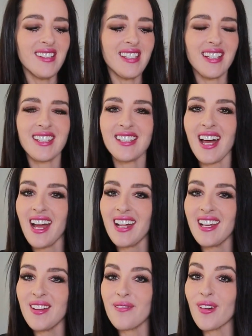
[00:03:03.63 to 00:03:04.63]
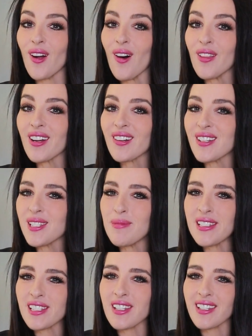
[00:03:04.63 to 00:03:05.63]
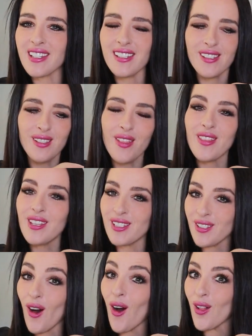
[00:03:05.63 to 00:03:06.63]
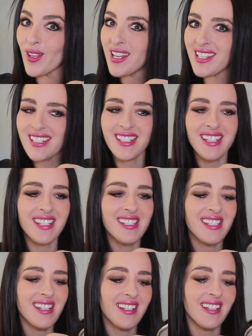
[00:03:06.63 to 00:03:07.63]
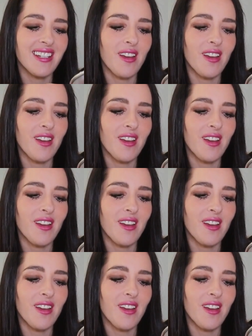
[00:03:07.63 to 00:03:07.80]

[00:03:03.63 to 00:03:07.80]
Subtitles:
Who's excited for all the Christmas cookies this holiday season?